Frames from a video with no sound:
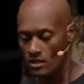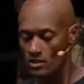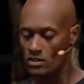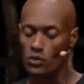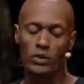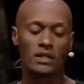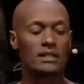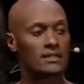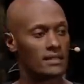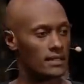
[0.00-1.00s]
So
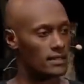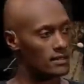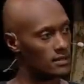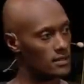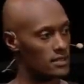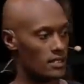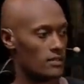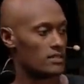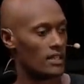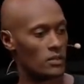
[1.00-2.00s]
witnessing the
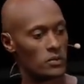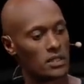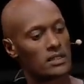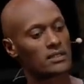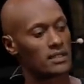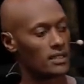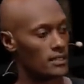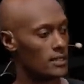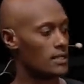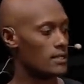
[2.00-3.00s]
genocide, witnessing